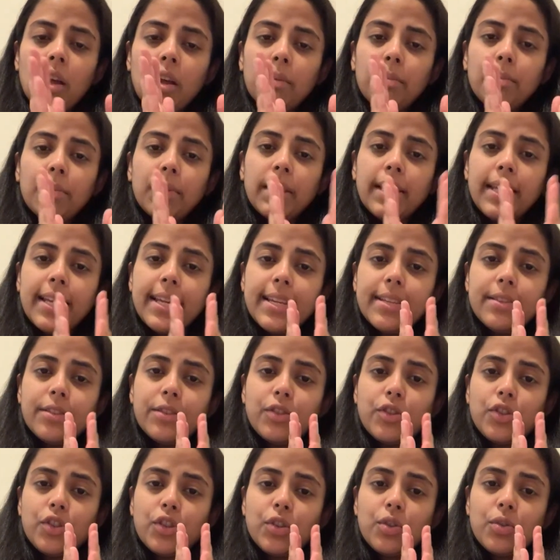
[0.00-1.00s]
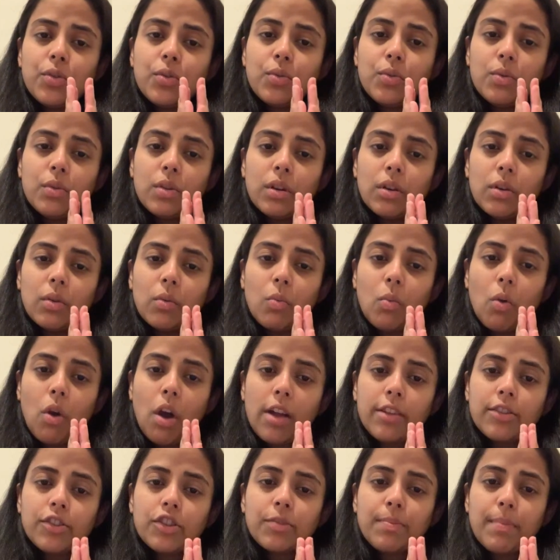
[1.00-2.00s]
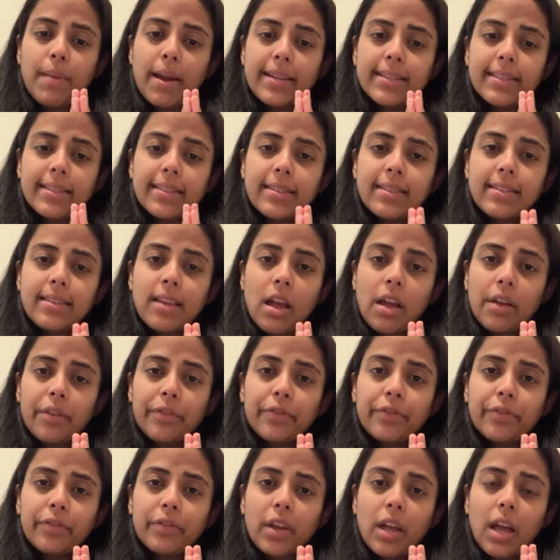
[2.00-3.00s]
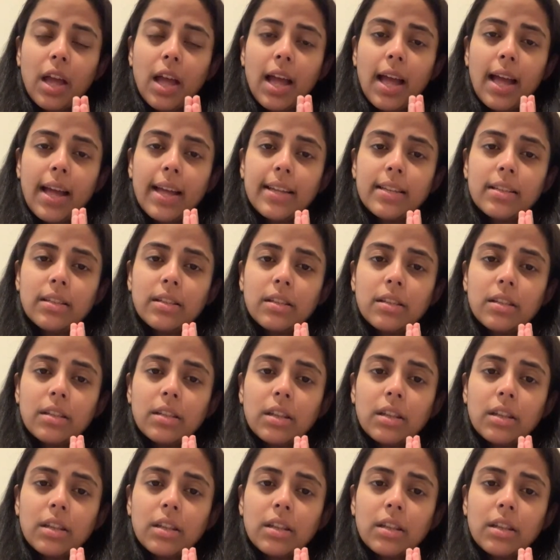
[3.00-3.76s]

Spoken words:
Please do watch my stuff and